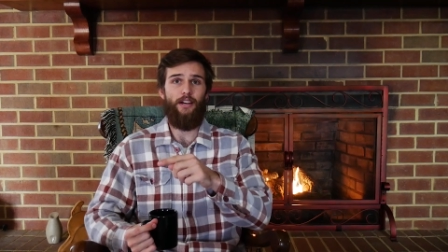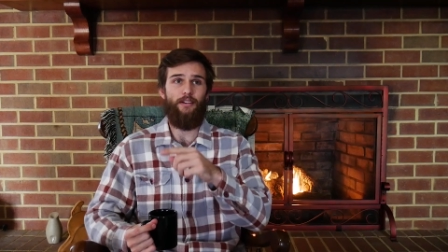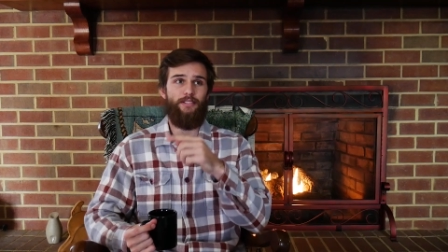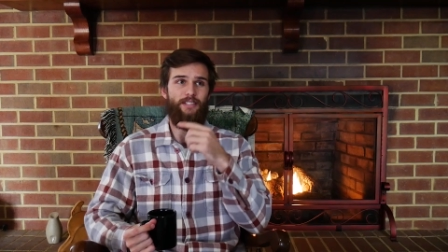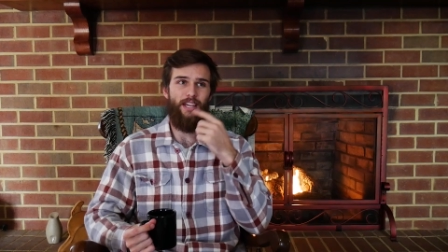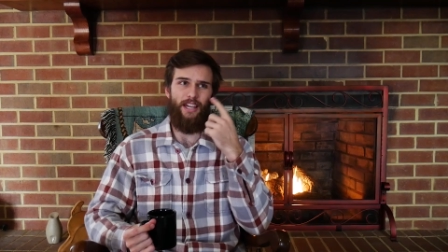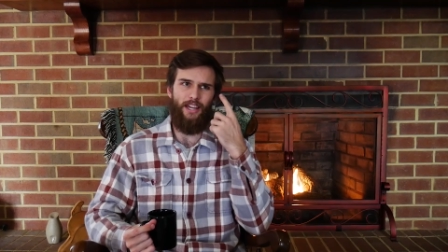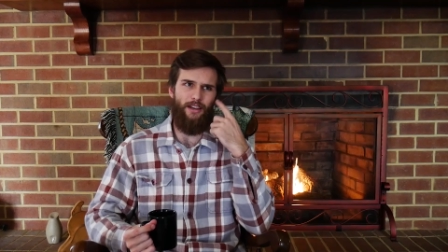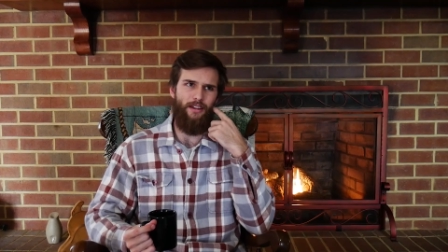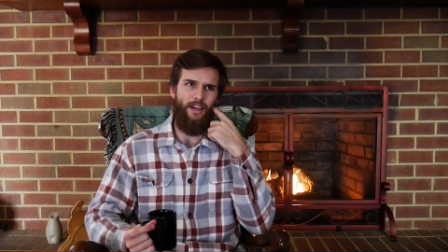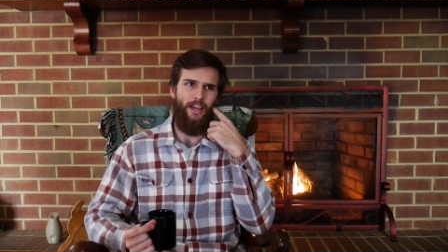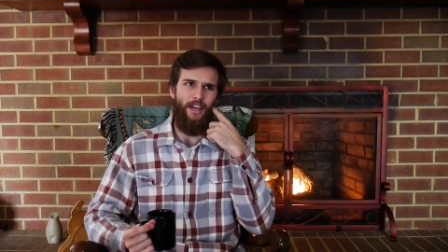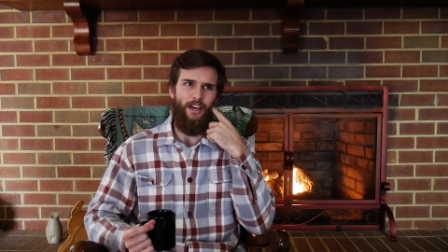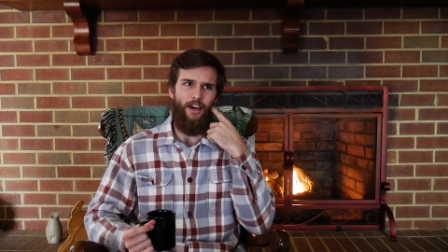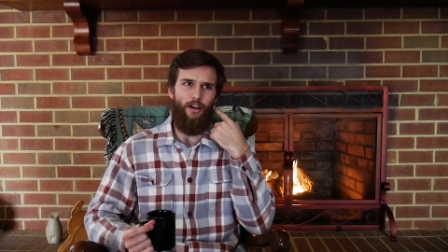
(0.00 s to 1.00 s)
I was thinking
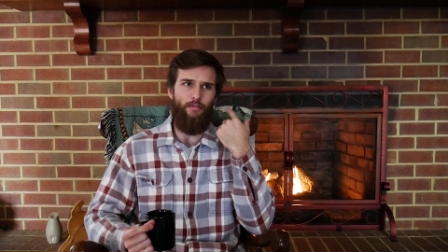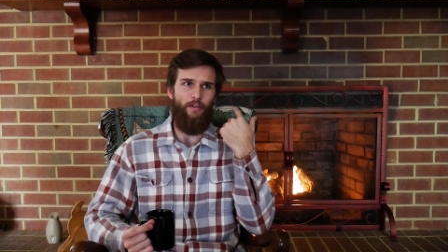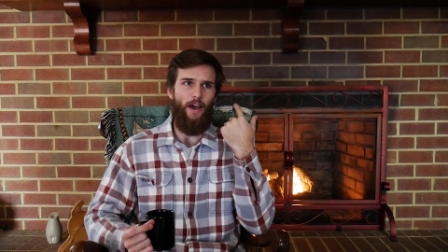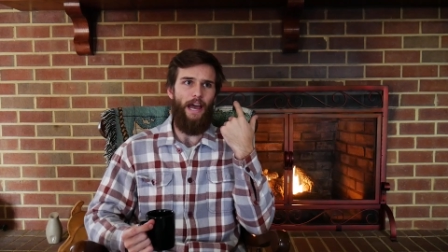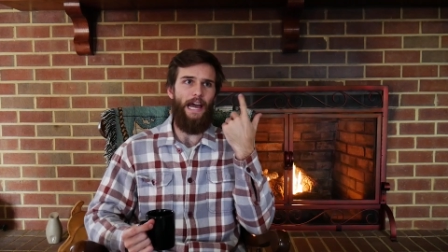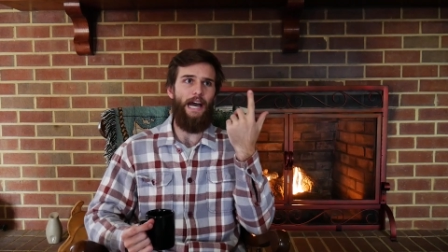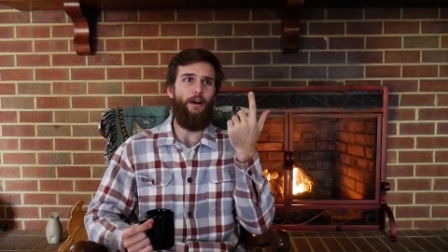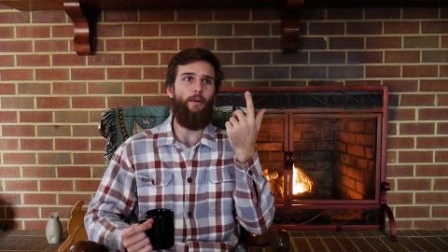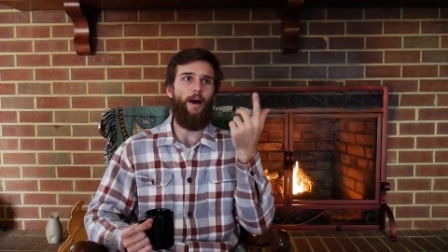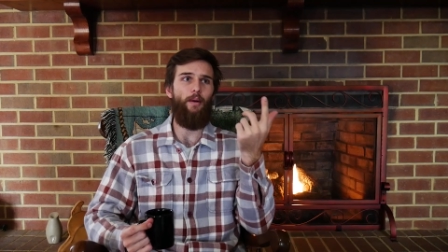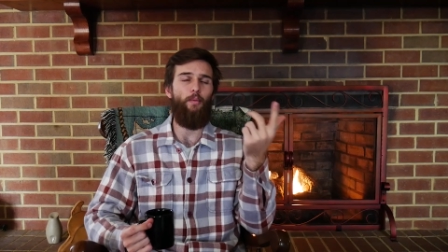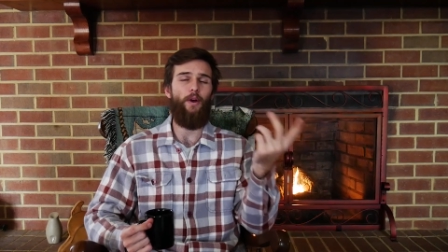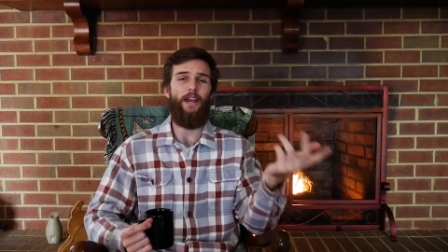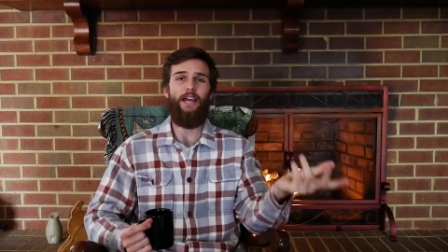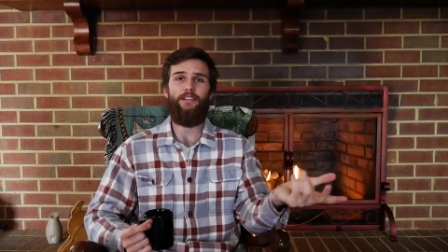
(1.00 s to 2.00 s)
of how I
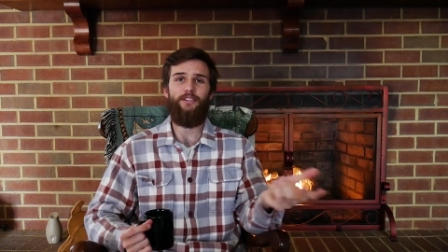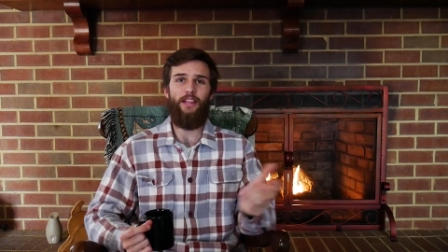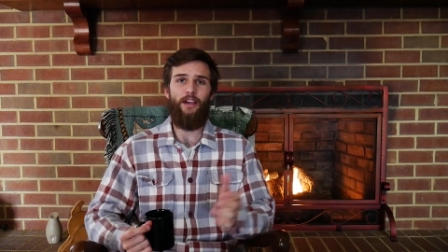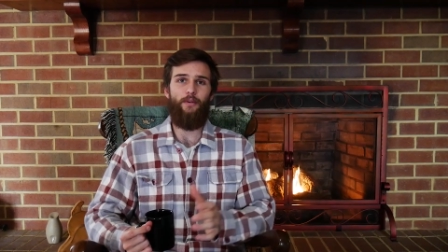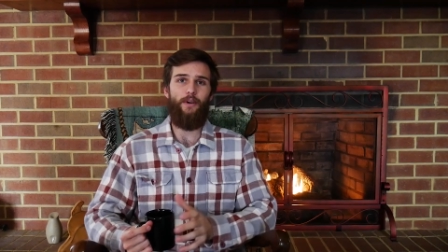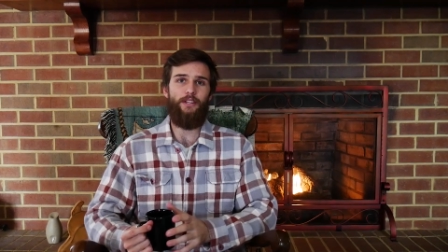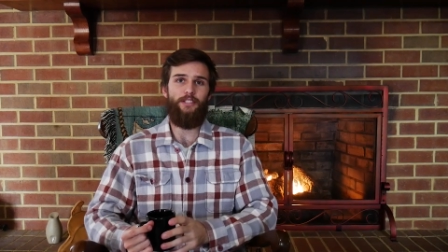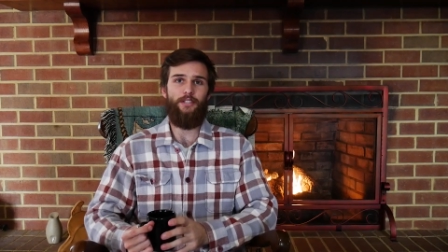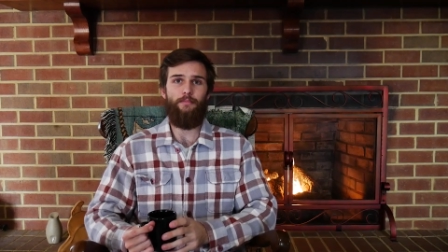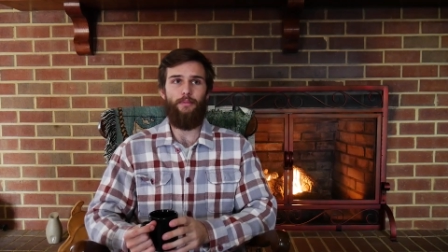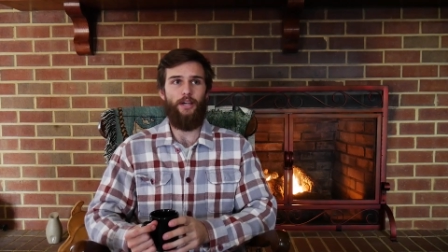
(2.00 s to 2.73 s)
would answer that question,